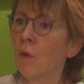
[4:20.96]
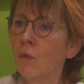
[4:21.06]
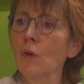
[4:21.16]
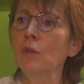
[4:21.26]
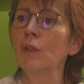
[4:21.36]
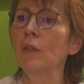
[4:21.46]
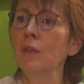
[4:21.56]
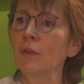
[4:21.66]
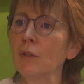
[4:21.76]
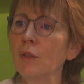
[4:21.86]
of all
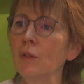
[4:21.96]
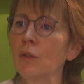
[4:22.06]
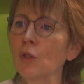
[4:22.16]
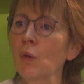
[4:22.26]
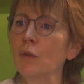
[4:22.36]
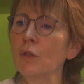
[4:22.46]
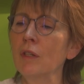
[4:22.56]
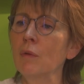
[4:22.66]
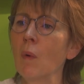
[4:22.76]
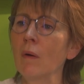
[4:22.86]
the soldiers
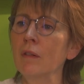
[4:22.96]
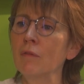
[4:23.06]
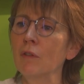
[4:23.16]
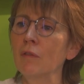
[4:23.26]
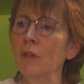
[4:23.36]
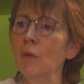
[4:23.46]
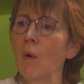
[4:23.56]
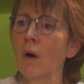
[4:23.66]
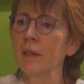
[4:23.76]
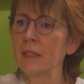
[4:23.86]
involved in the
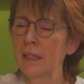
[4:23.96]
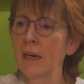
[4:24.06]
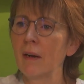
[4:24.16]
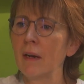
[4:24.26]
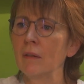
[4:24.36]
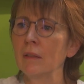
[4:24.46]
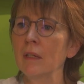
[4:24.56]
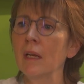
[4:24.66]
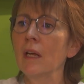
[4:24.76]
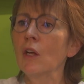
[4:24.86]
war in Sierra Leone.
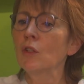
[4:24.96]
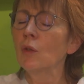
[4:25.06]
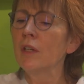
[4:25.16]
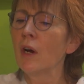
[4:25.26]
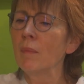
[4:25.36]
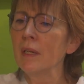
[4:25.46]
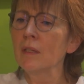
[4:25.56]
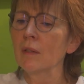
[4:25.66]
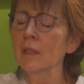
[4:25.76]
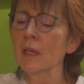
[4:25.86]
So there are many
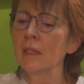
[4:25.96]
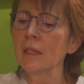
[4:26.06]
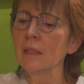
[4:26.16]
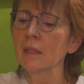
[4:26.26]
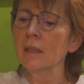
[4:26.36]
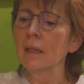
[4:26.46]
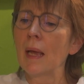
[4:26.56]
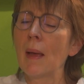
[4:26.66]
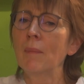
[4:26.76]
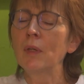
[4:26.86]
successes.
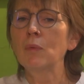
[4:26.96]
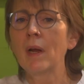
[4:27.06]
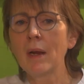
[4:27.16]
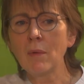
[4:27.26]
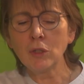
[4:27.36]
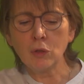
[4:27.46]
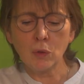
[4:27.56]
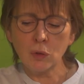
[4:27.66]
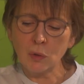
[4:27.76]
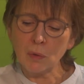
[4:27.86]
But what I want to
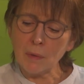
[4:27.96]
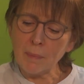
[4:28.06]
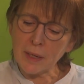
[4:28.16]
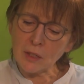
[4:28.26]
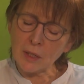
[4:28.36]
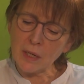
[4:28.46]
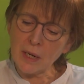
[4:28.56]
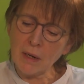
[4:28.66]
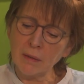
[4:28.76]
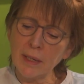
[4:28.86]
also mention
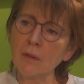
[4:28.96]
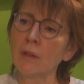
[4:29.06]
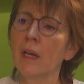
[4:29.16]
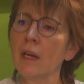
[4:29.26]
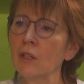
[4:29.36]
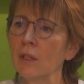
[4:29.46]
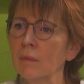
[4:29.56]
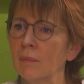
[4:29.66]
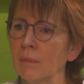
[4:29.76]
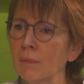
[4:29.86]
here on that
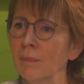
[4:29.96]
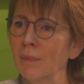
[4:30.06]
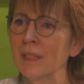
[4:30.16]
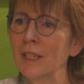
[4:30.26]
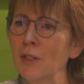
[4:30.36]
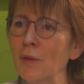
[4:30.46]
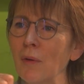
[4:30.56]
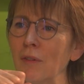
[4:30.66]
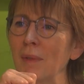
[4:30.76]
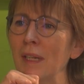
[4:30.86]
occasion, since you
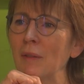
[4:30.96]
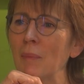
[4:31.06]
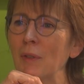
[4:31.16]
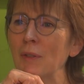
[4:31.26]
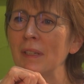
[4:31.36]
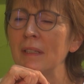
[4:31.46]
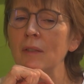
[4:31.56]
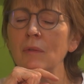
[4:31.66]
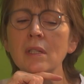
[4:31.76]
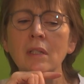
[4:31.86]
offer me that opportunity
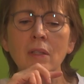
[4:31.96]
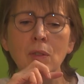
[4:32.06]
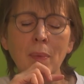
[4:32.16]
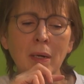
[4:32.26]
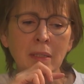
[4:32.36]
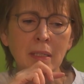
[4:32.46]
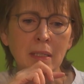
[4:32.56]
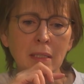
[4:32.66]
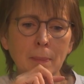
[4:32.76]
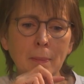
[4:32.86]
to discuss about
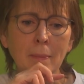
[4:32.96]
this,